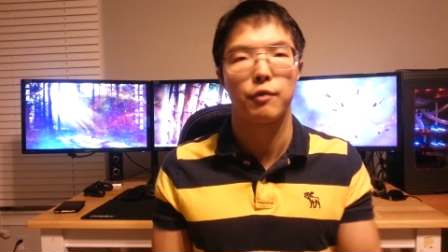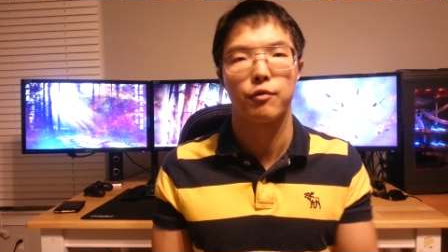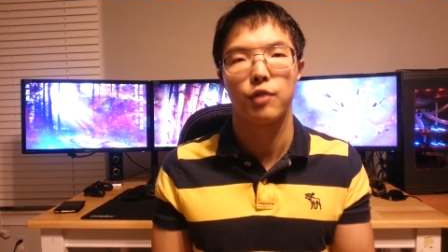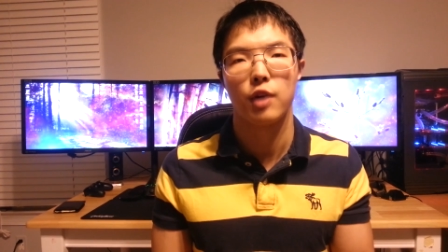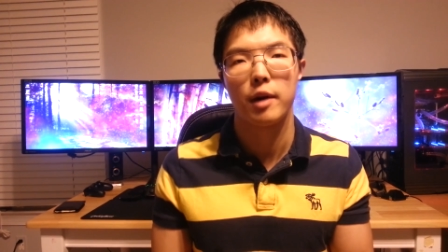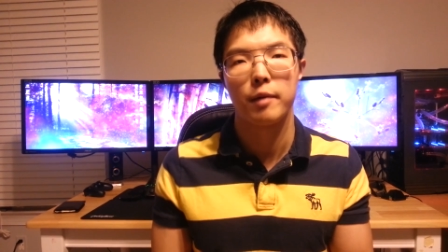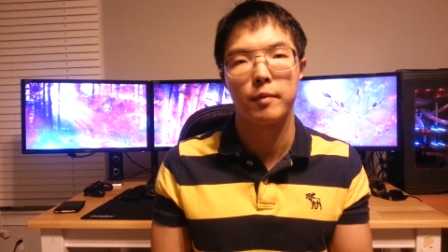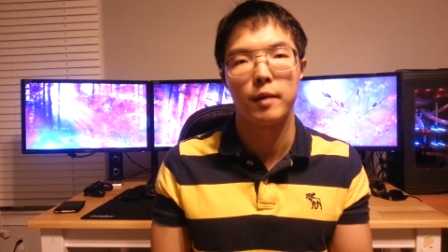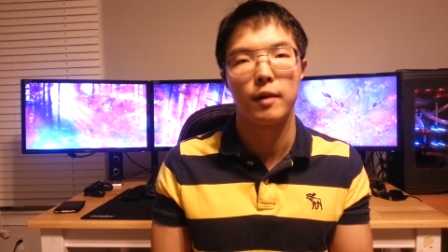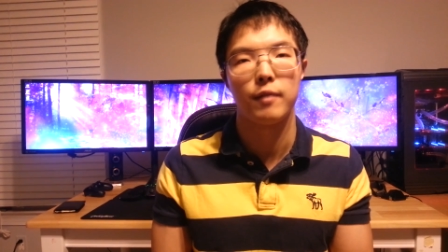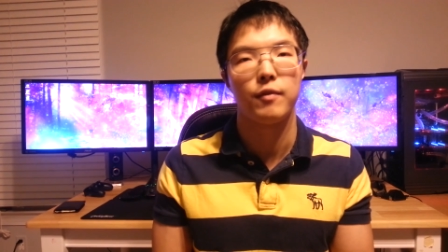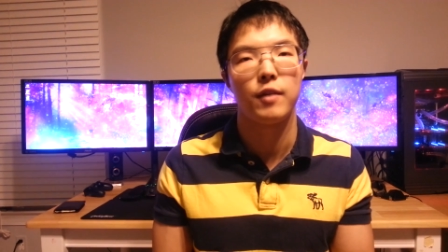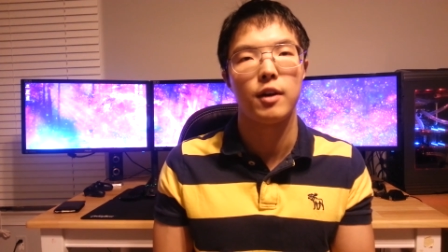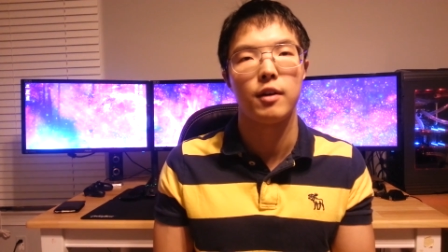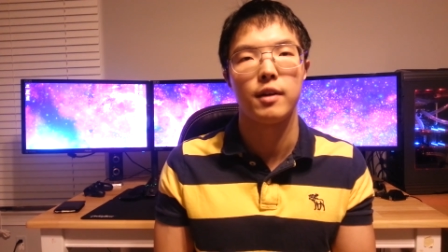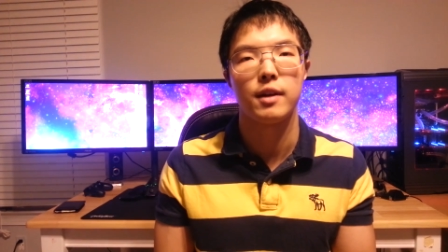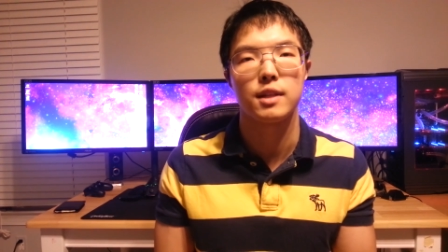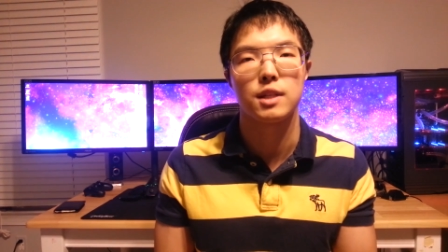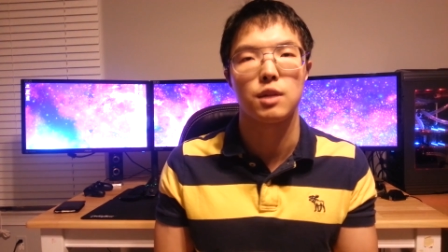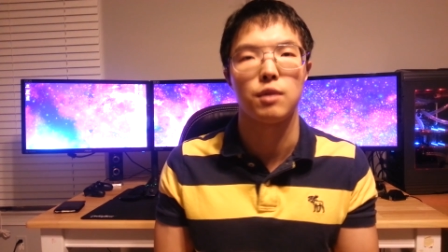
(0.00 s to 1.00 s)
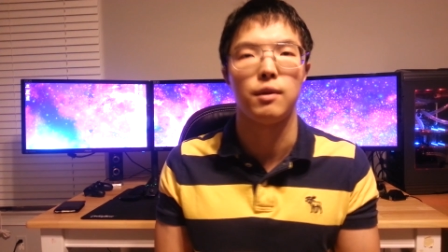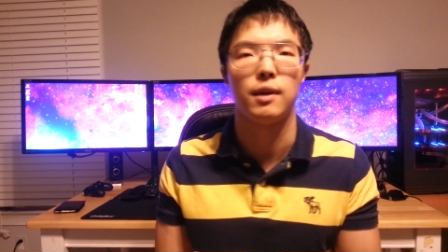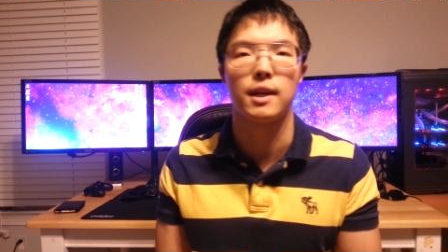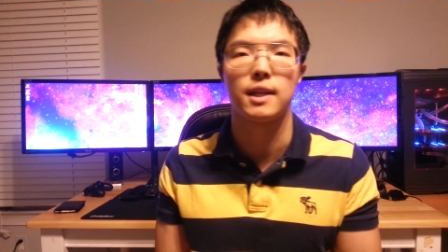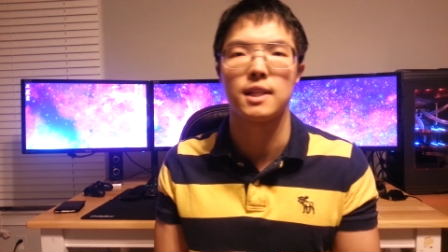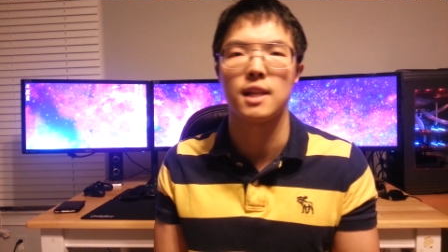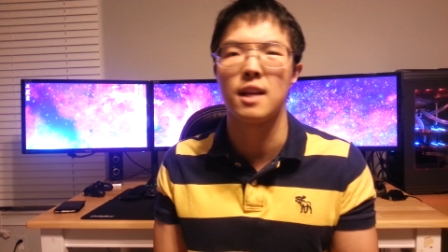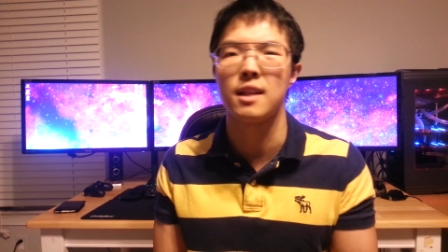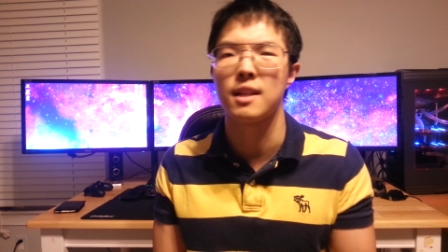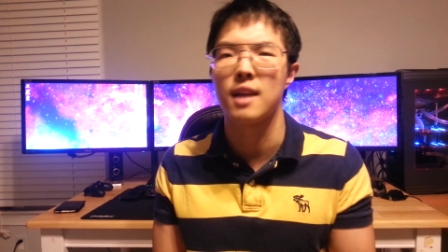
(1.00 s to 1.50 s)
frame rate variance to the
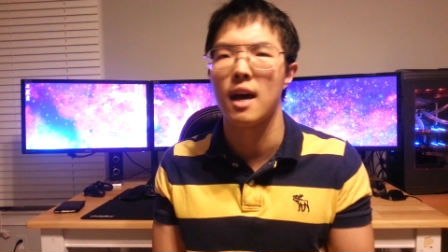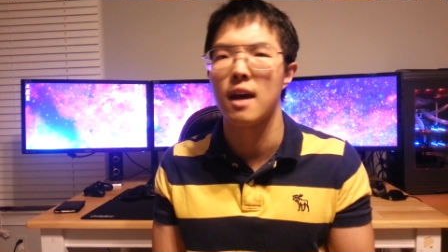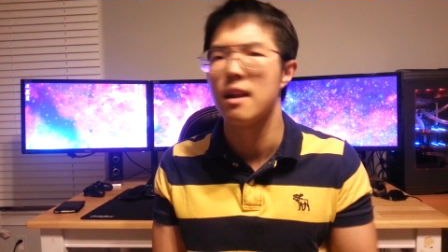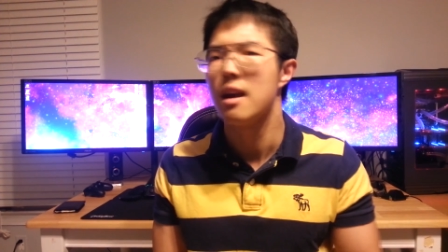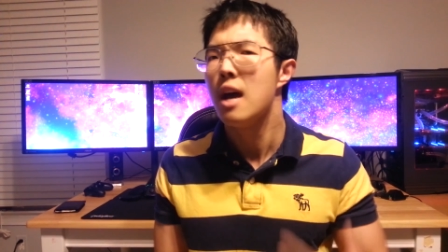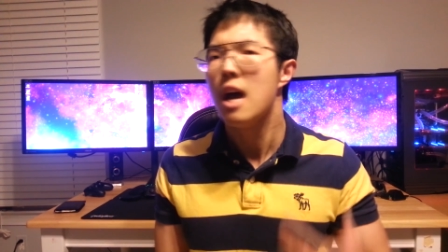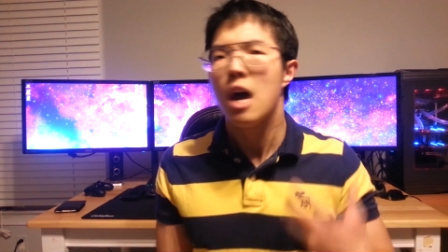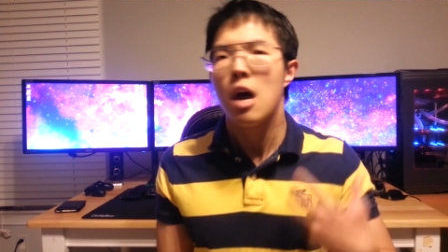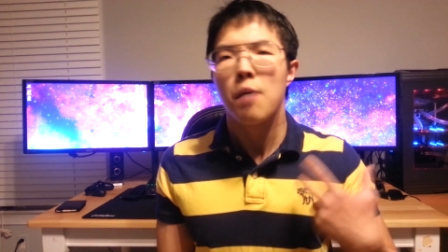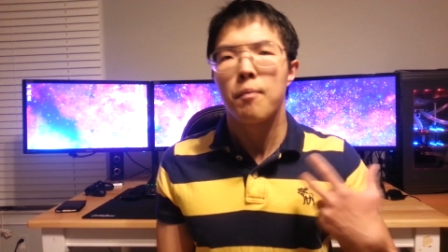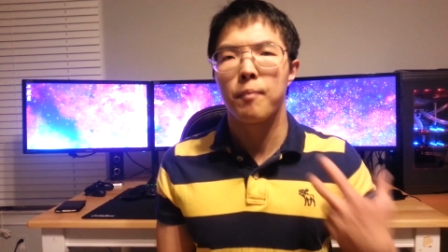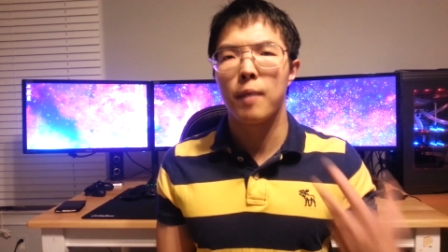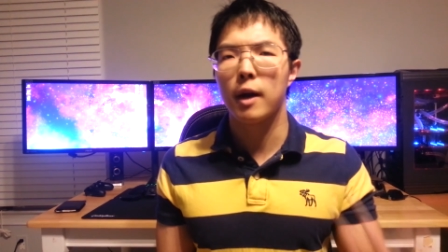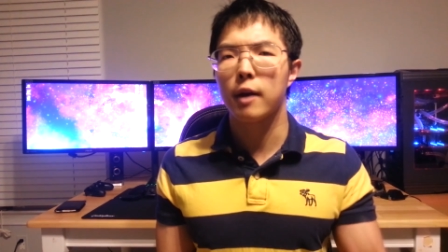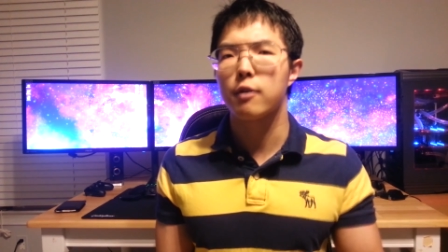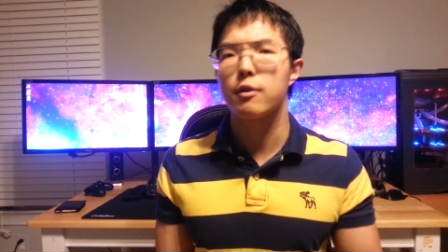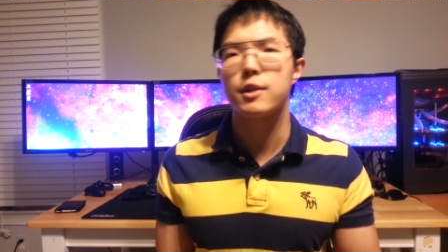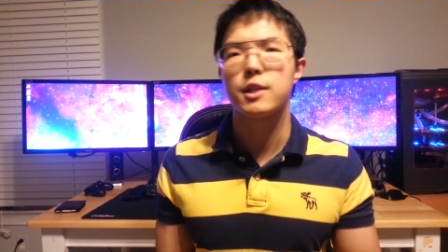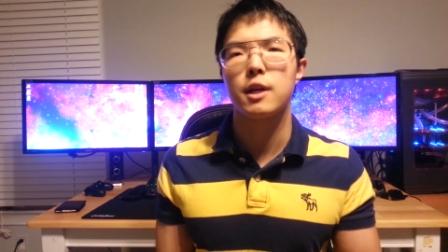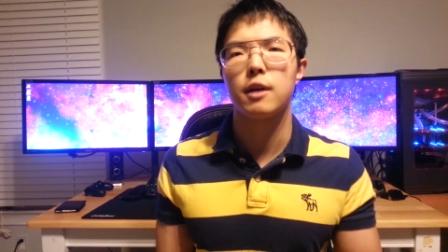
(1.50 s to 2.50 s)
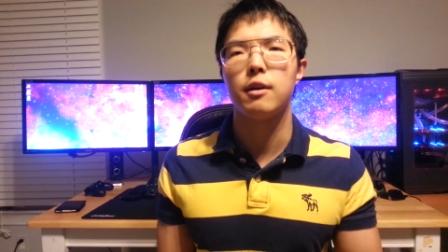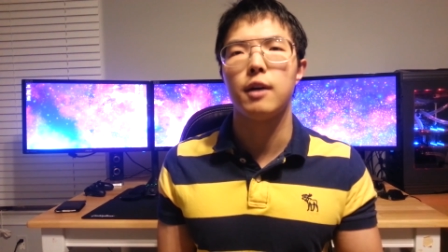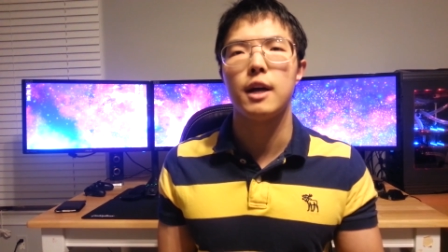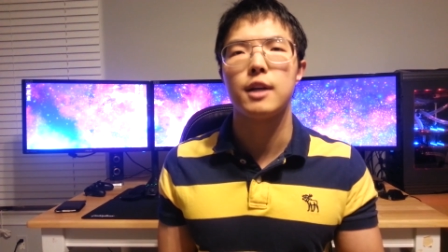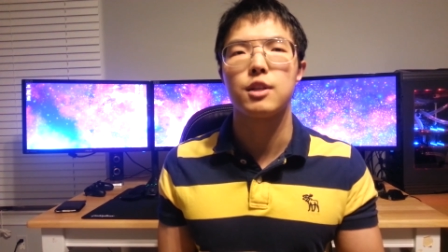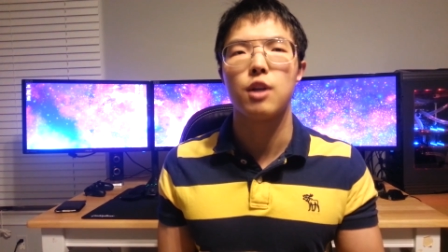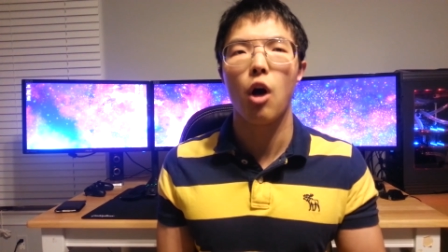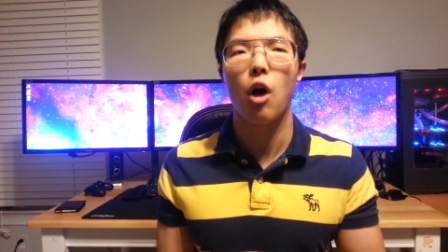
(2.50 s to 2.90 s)
extent that microstutter has